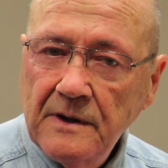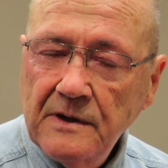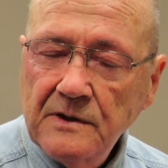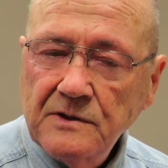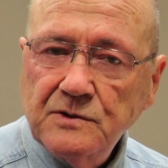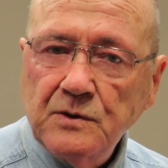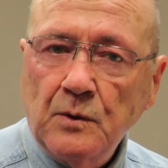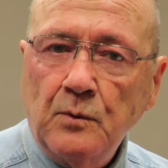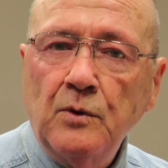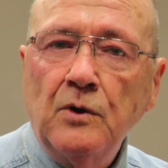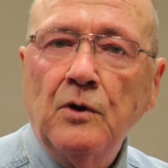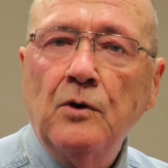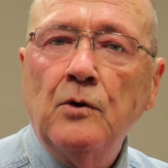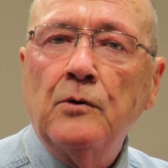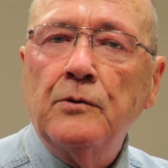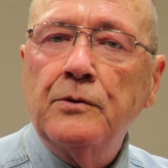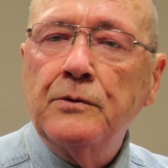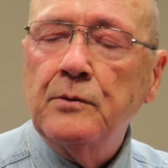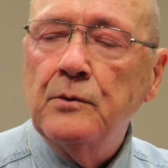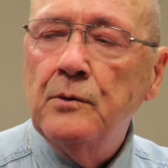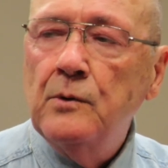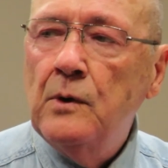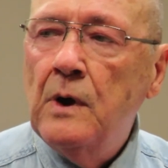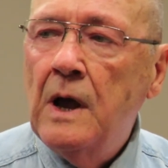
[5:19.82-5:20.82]
So we'll go
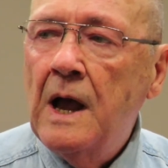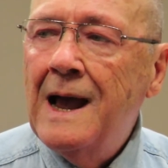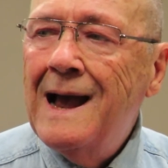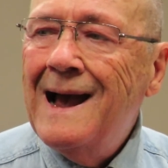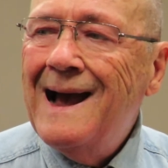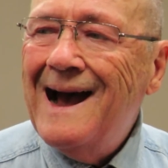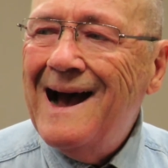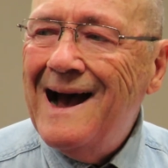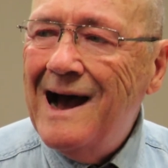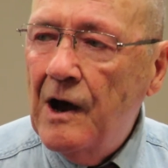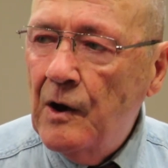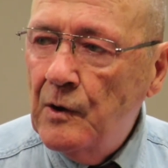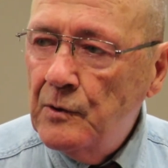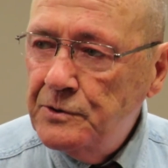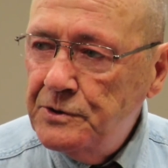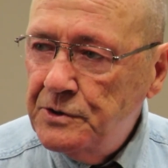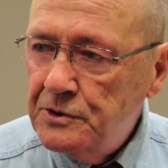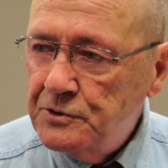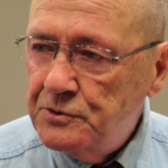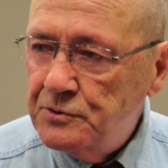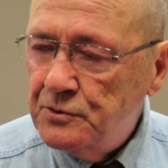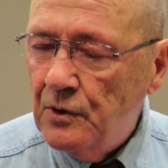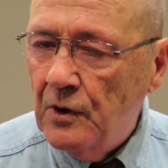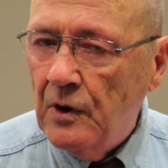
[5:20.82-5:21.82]
through how
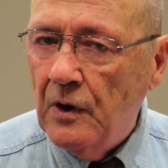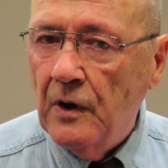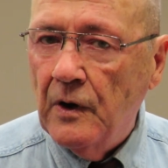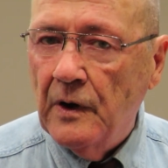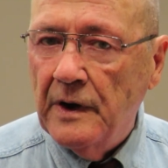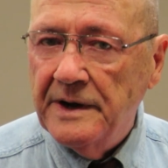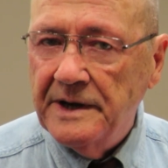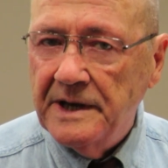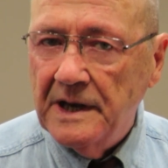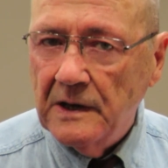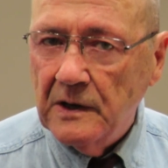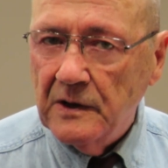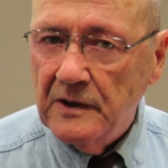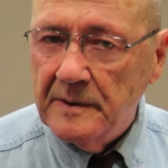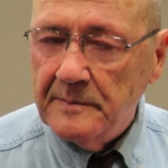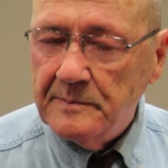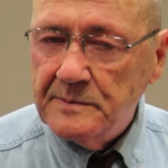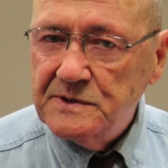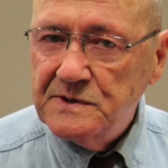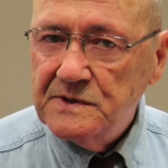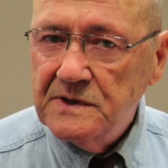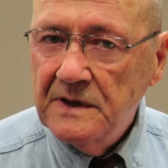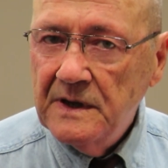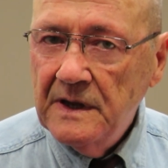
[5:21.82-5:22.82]
to draw an
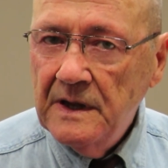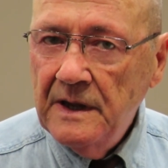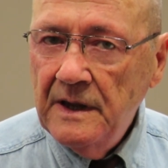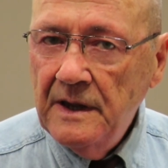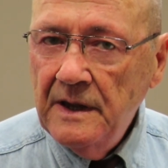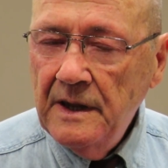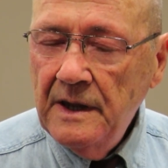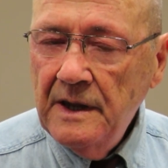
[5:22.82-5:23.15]
ellipse.